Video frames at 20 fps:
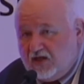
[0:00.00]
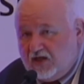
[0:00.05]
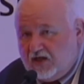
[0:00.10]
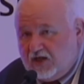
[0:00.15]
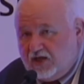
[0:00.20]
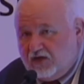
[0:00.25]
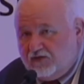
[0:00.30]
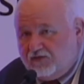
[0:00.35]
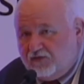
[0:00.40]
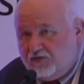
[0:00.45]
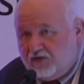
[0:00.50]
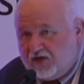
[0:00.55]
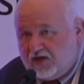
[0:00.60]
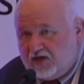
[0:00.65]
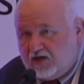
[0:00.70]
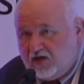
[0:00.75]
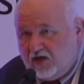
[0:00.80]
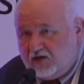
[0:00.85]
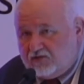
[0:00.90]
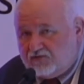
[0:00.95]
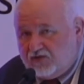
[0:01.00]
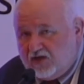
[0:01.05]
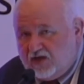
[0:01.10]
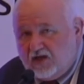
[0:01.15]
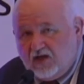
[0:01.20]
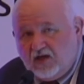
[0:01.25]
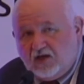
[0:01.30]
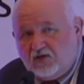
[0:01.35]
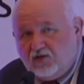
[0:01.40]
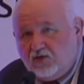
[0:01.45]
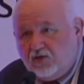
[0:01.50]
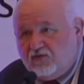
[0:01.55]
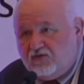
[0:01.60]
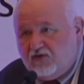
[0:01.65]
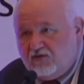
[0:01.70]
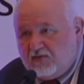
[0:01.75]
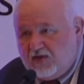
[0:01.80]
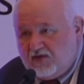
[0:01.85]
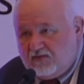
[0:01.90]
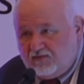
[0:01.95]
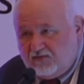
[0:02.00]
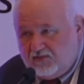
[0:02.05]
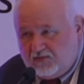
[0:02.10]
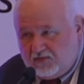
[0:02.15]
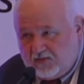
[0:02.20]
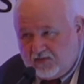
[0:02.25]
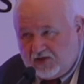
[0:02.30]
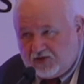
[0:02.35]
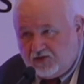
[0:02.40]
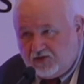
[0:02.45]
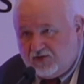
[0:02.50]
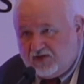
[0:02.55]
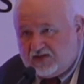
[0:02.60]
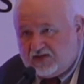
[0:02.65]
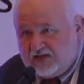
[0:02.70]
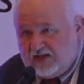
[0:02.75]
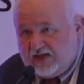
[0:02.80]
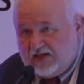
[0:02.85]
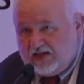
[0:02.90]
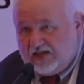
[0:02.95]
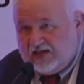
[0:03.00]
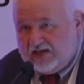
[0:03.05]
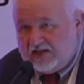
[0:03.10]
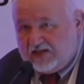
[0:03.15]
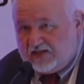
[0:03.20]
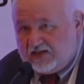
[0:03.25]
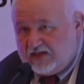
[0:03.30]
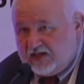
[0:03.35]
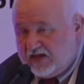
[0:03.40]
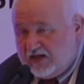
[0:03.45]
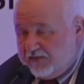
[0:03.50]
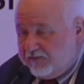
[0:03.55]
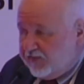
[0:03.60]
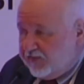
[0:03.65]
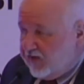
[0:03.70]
in a foreign country, the overwhelming majority in India.